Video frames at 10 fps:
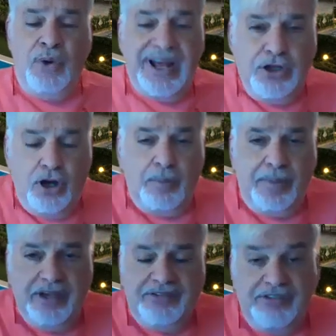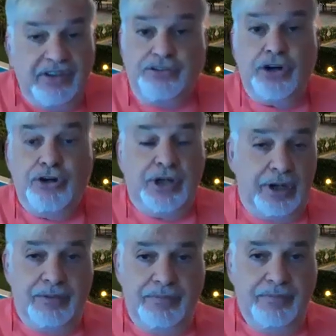One compass is internal,
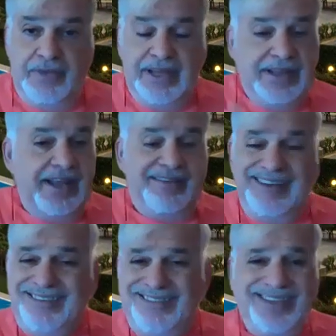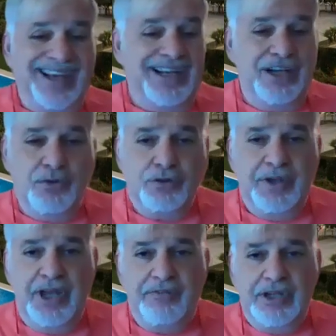and that's exactly what
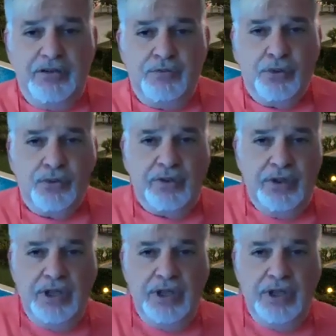we have in this book.